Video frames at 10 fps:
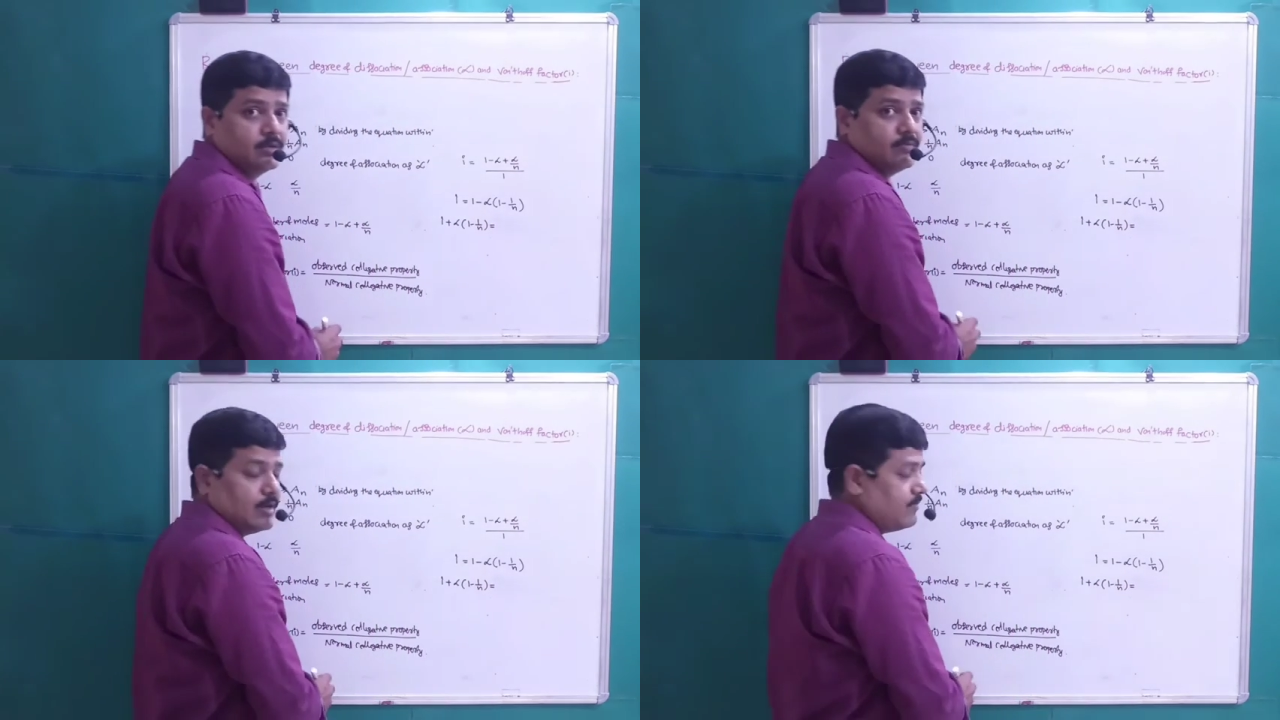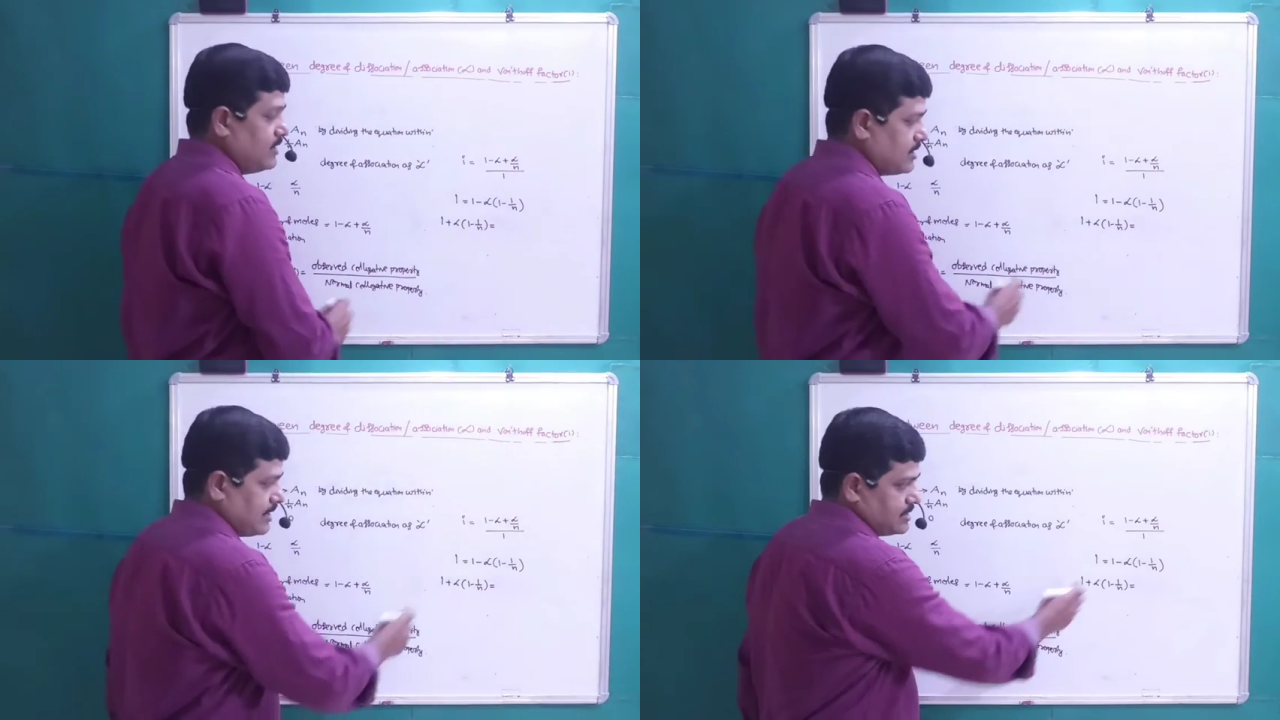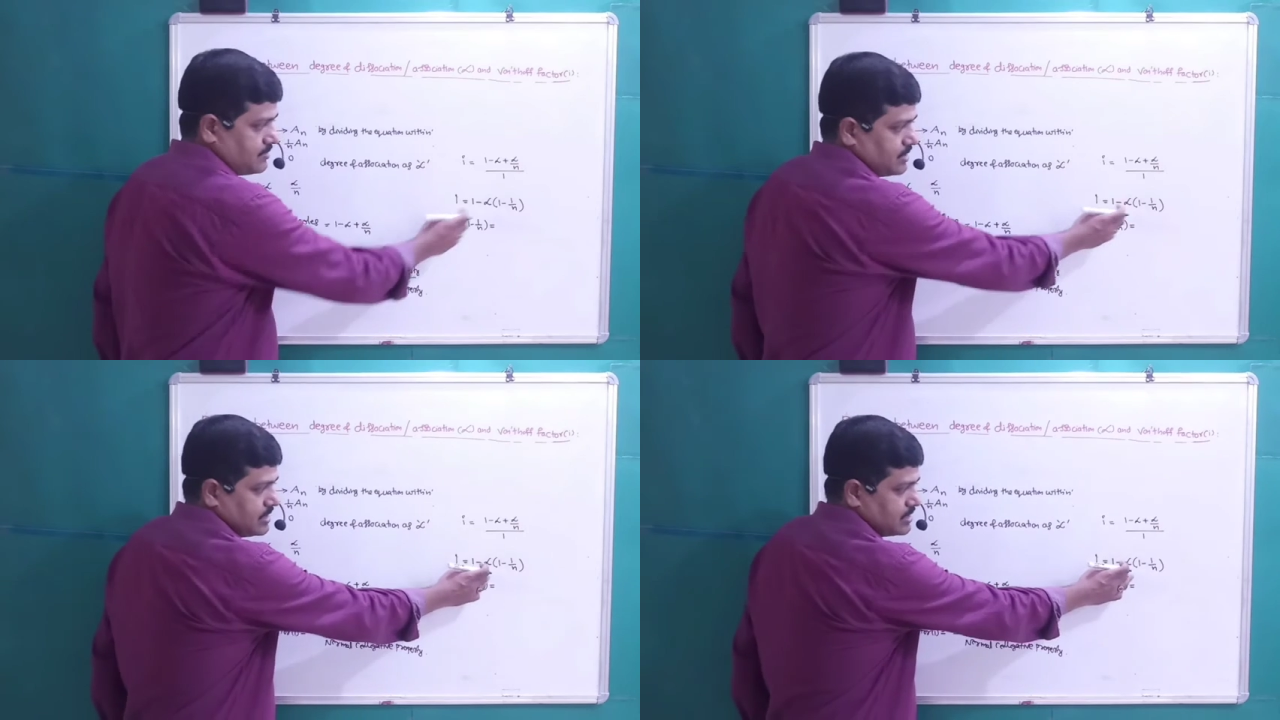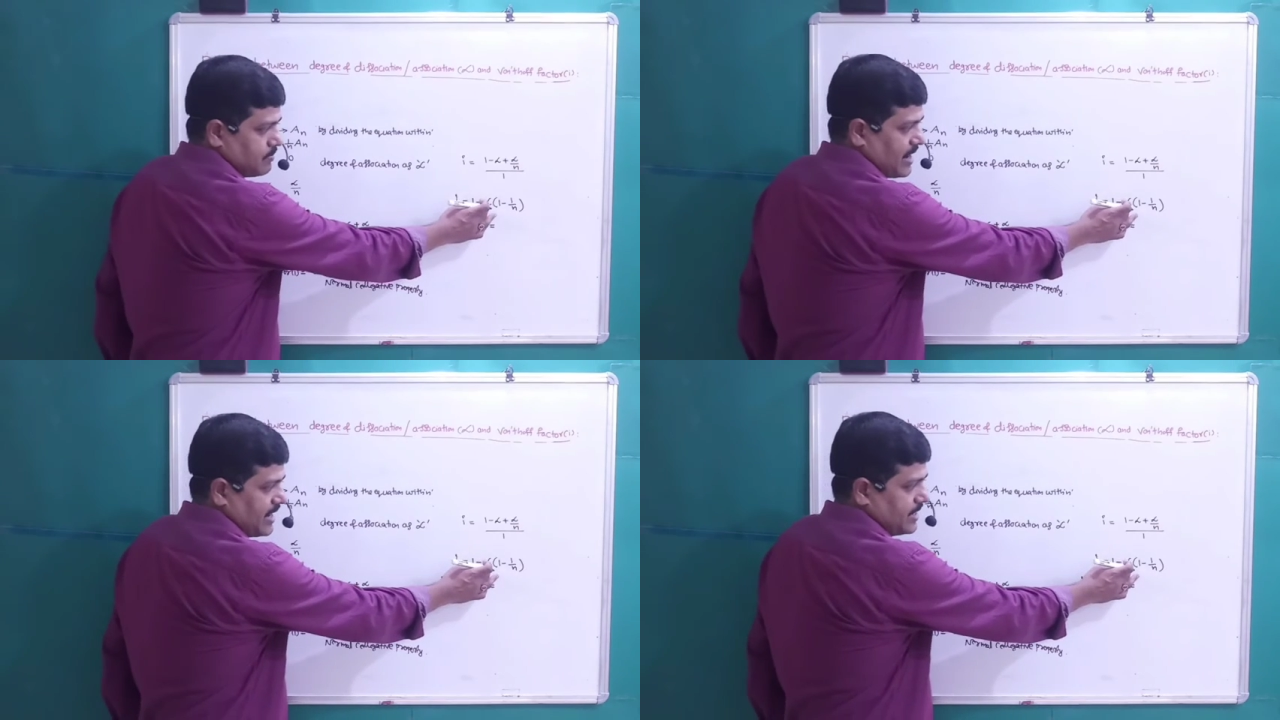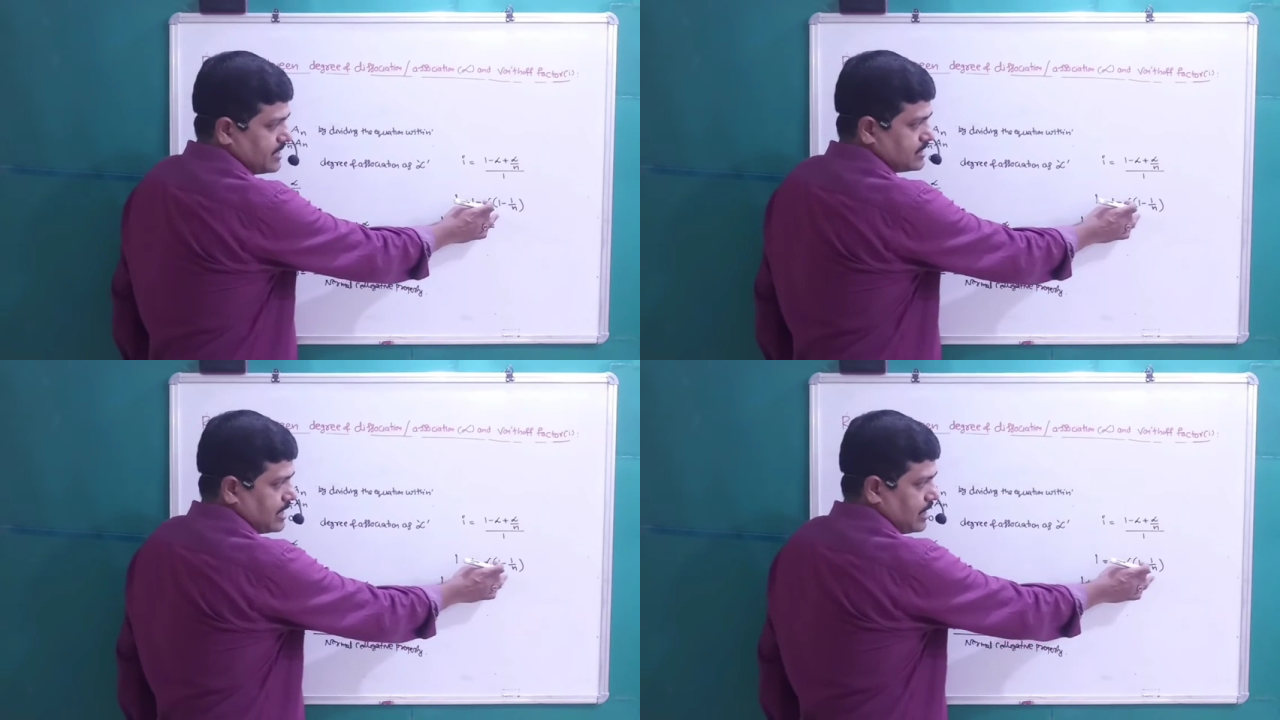when we transfer this
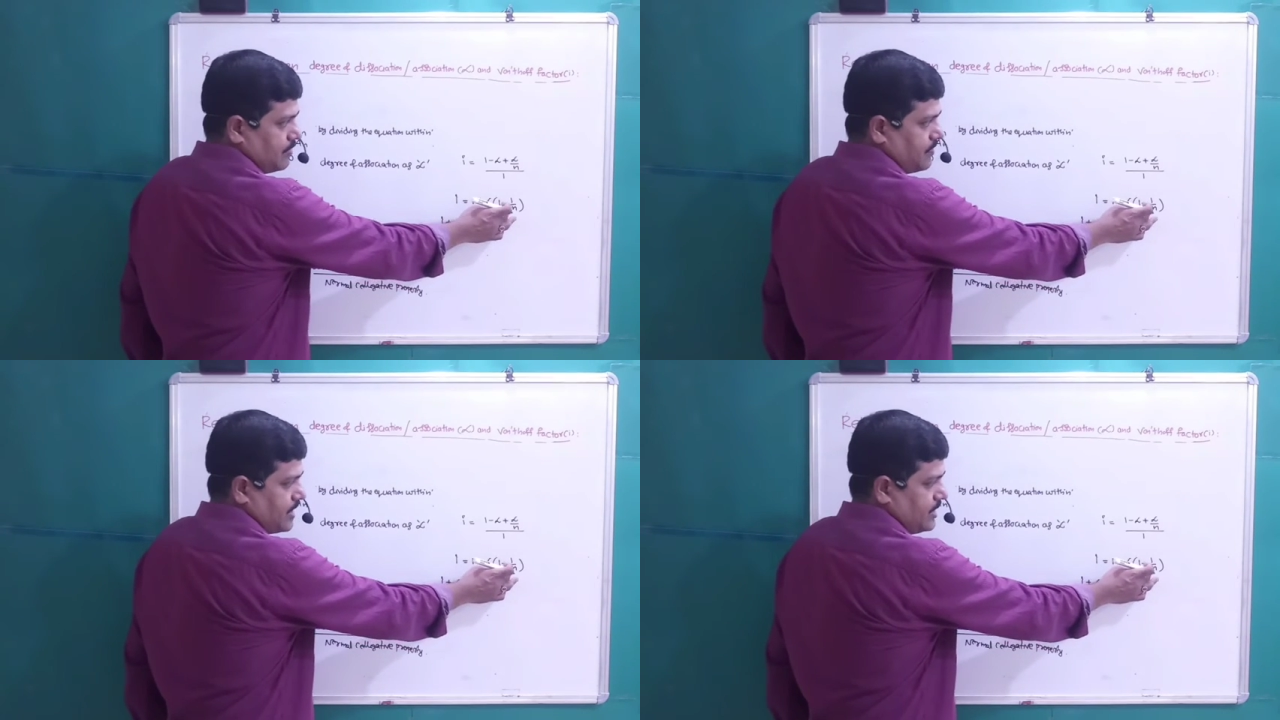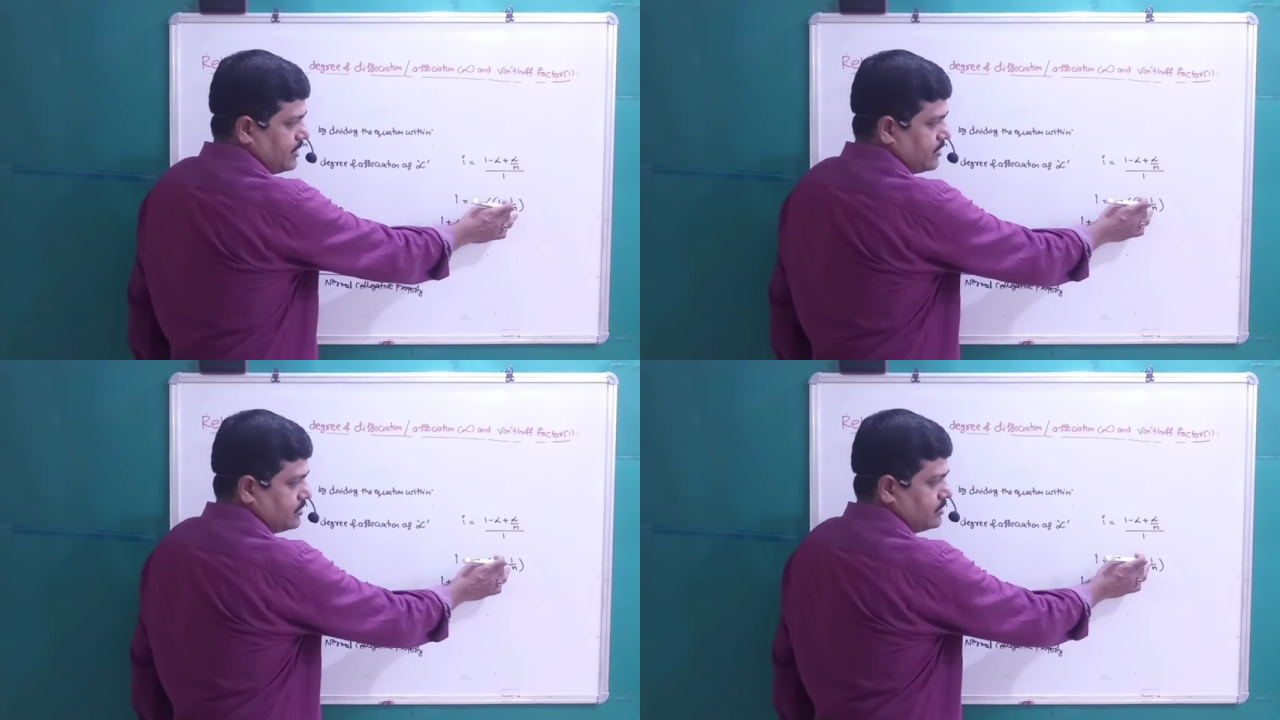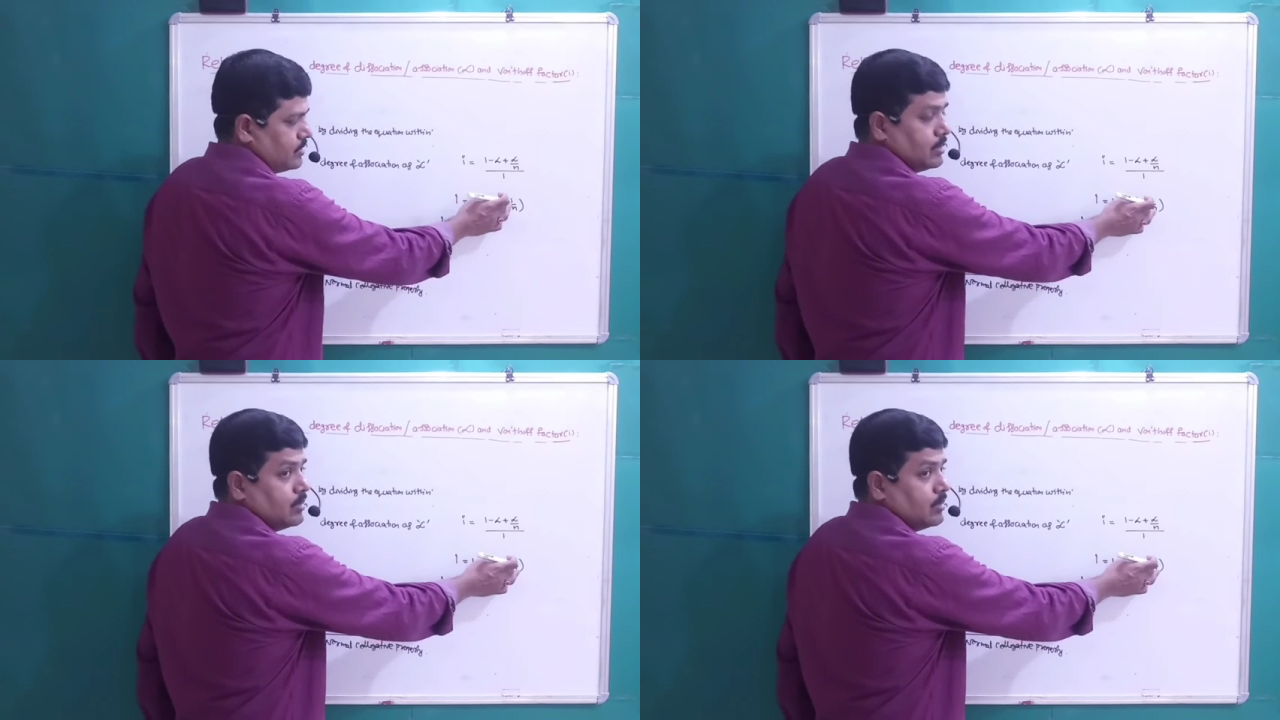minus alpha into